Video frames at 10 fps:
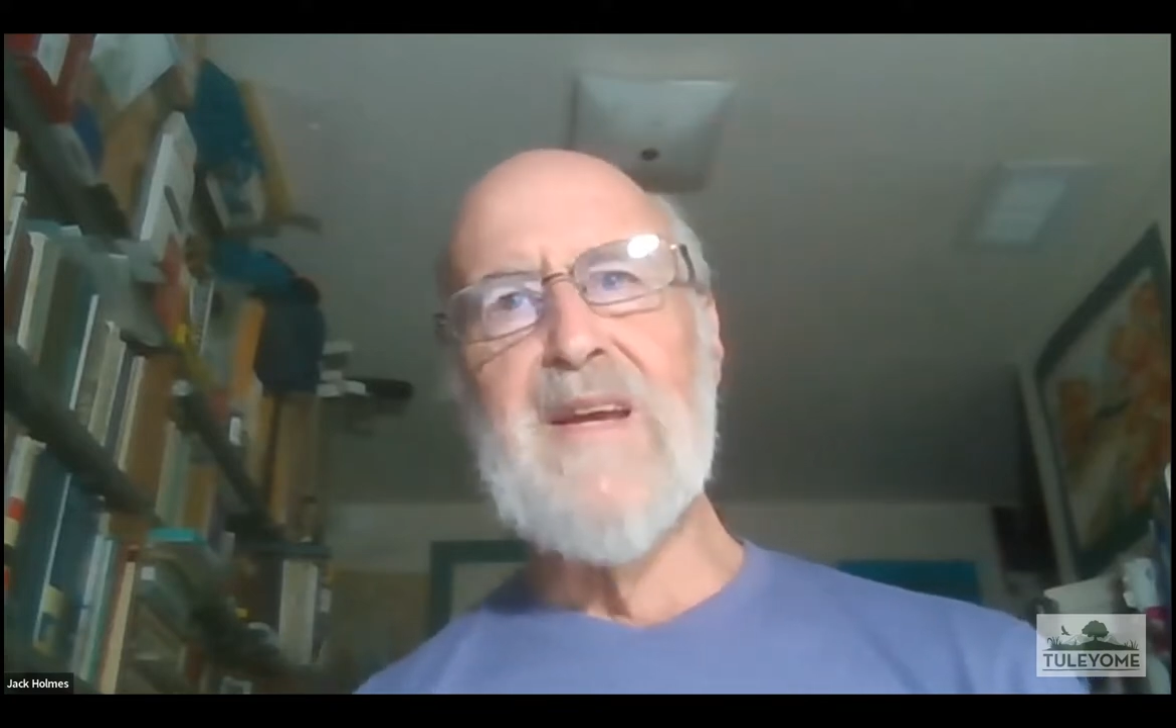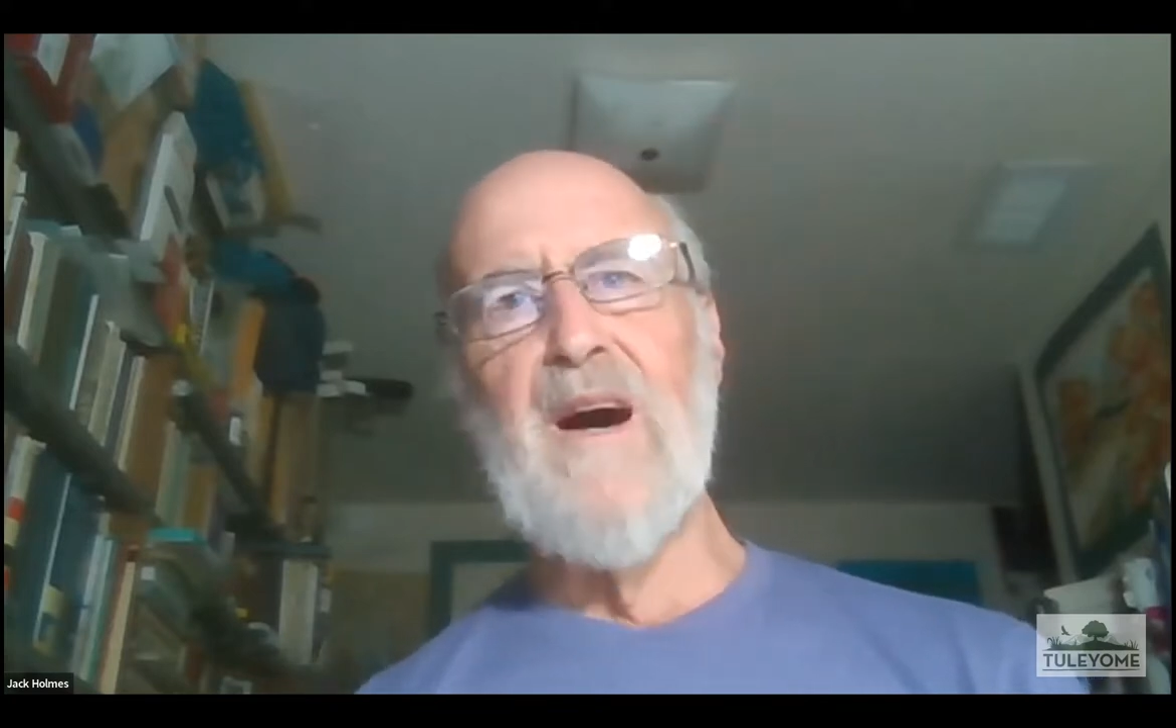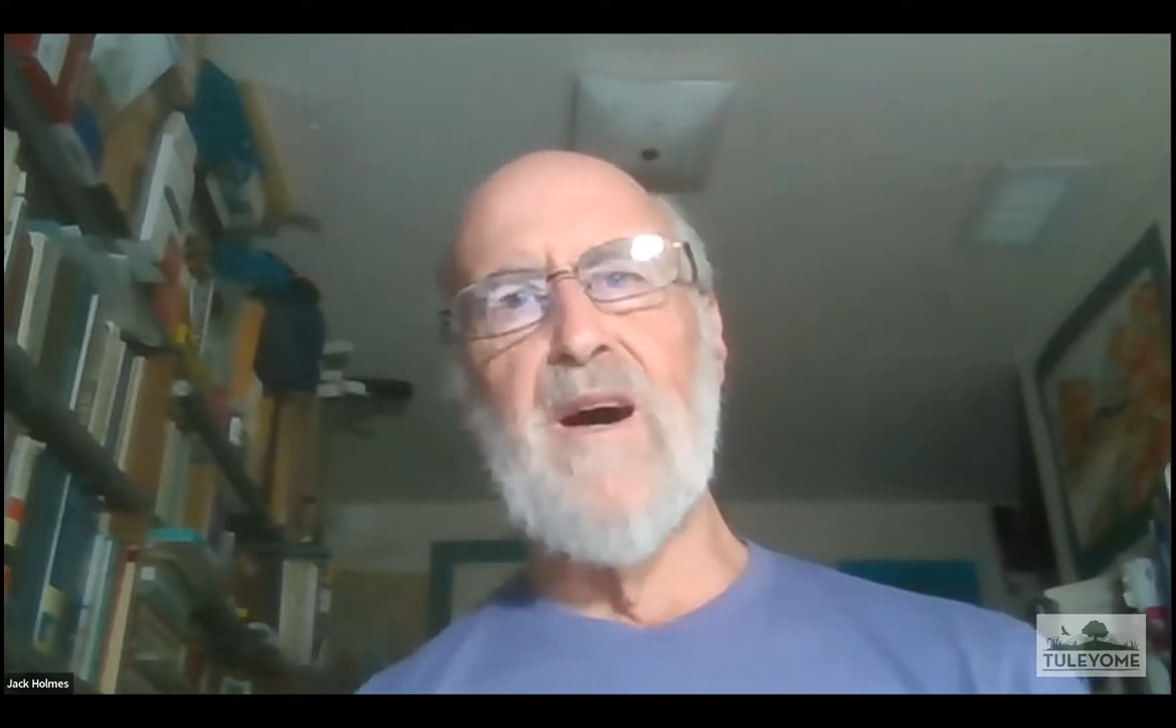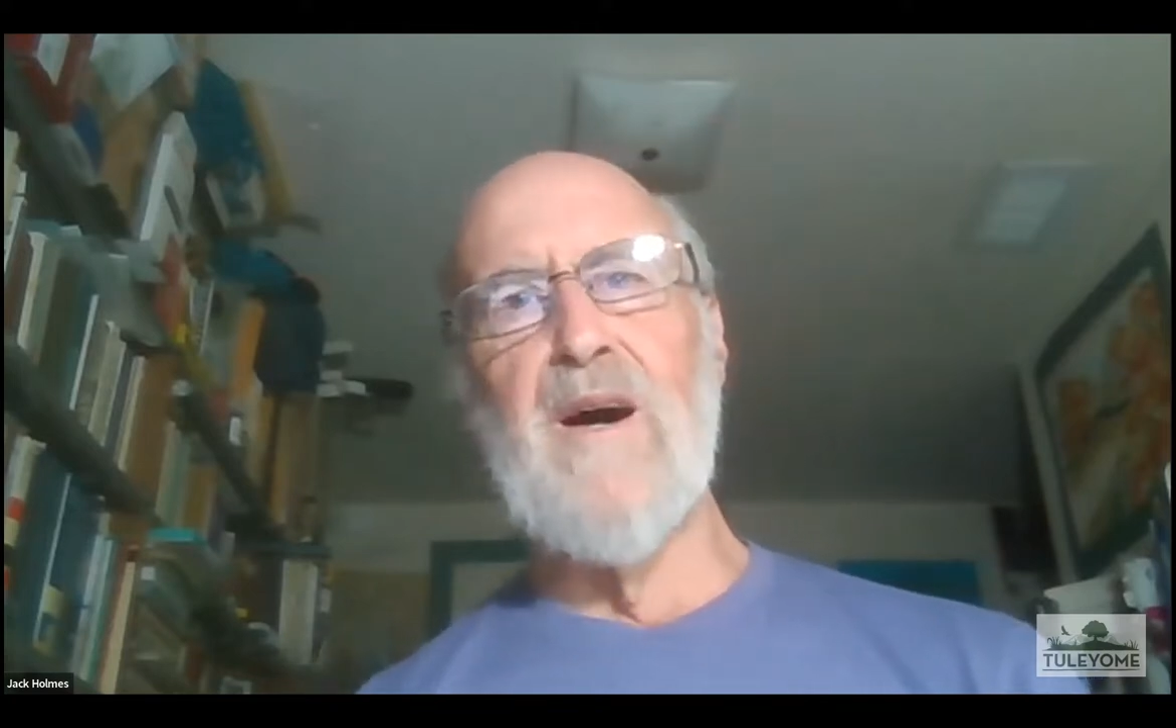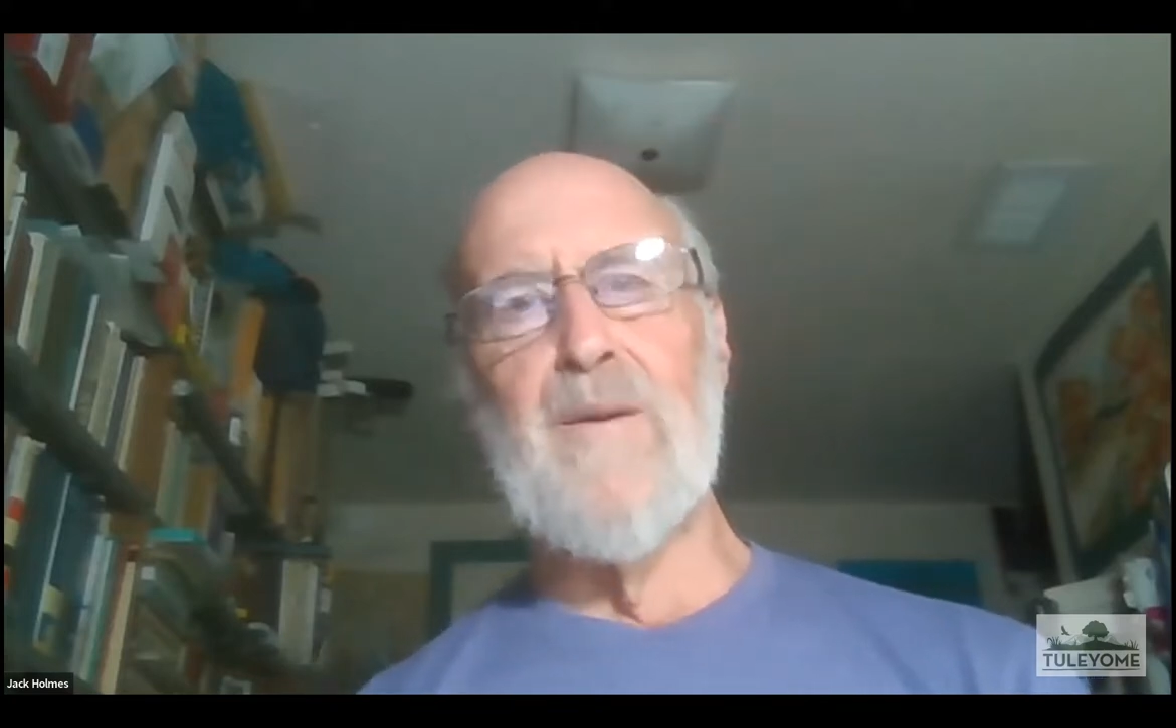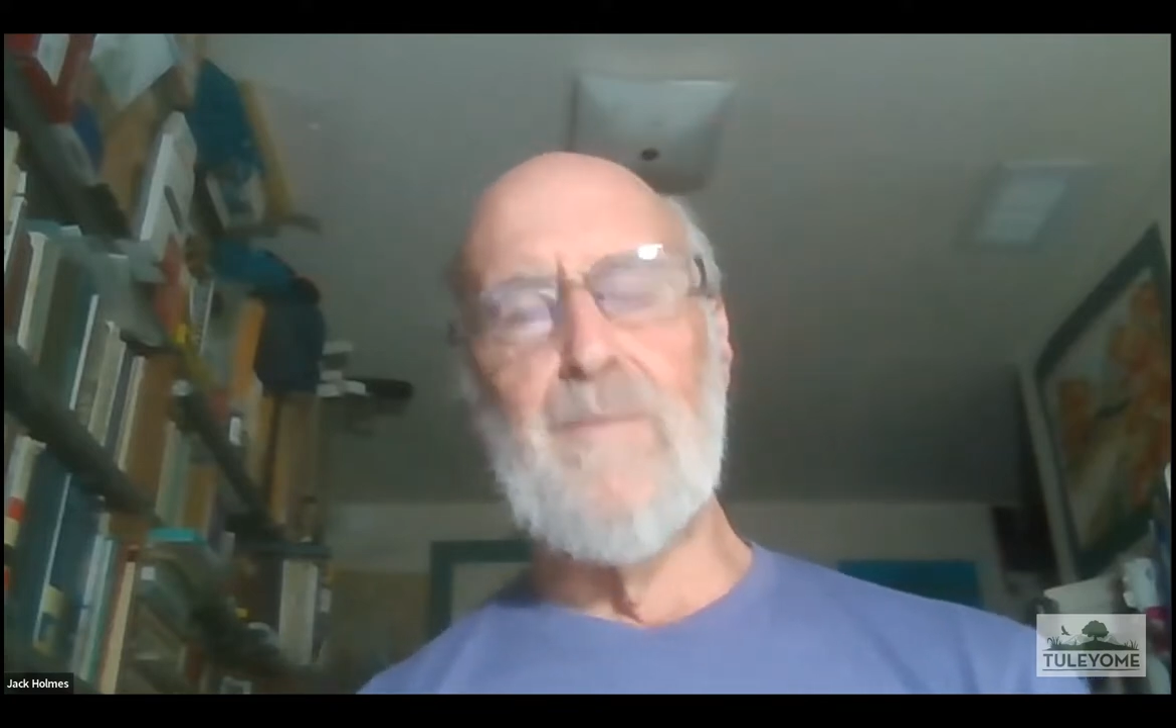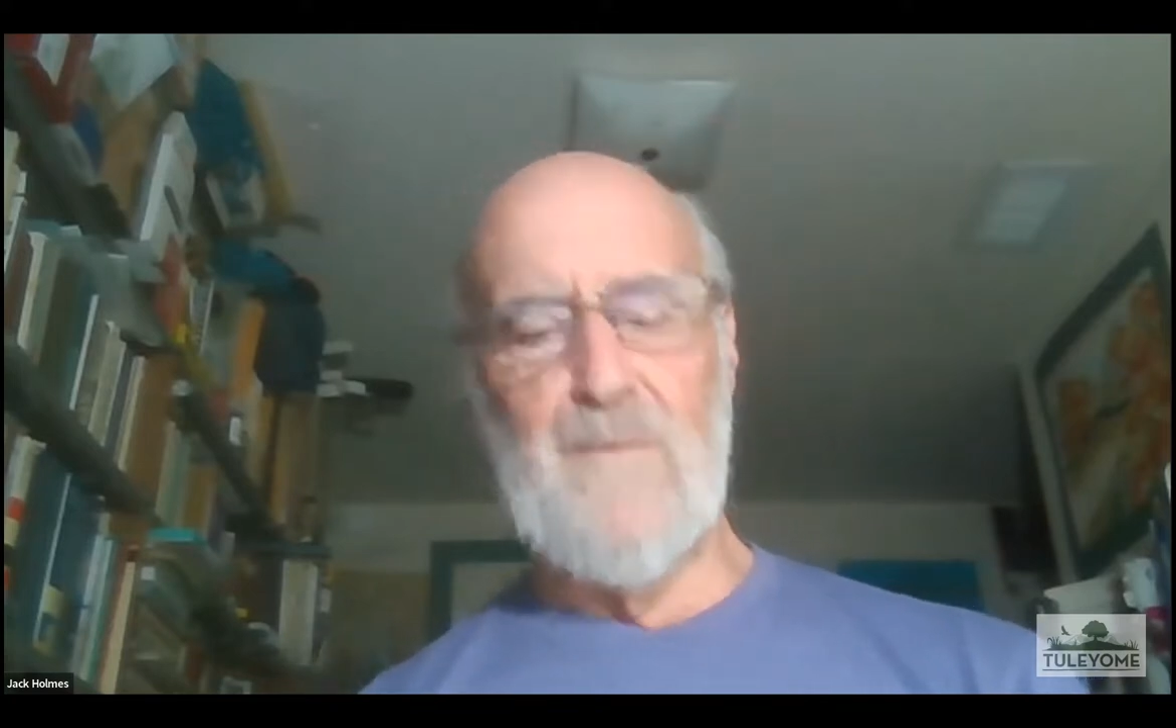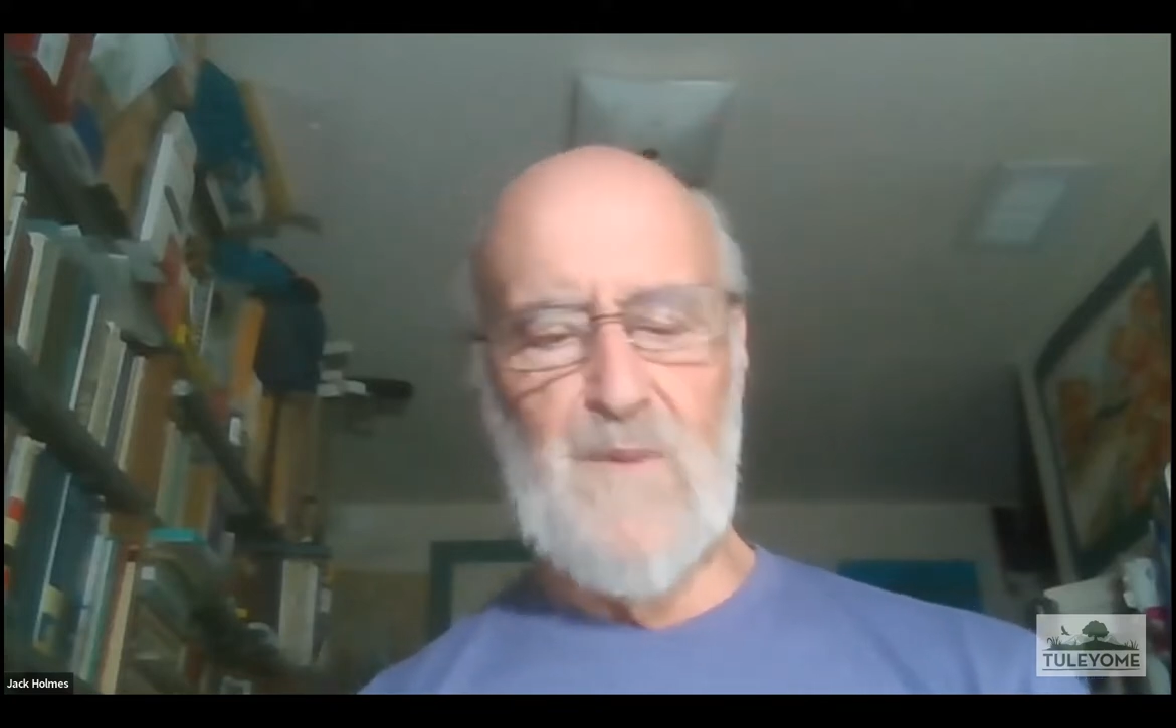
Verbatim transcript: uh,